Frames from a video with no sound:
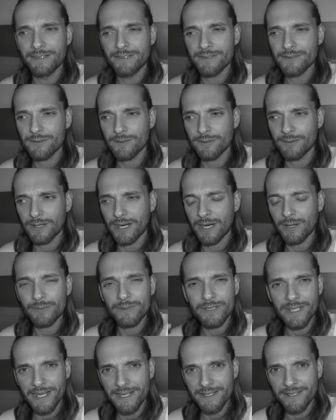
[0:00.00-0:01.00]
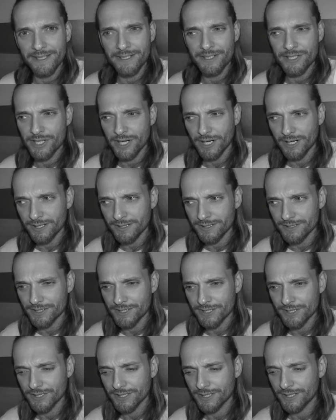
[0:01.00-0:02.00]
So how dare they
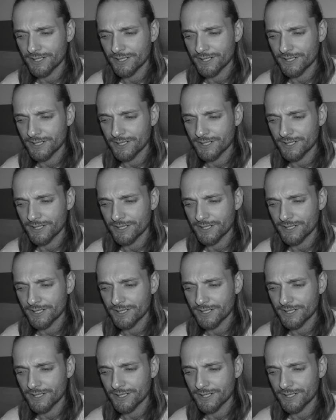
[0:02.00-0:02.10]
charge?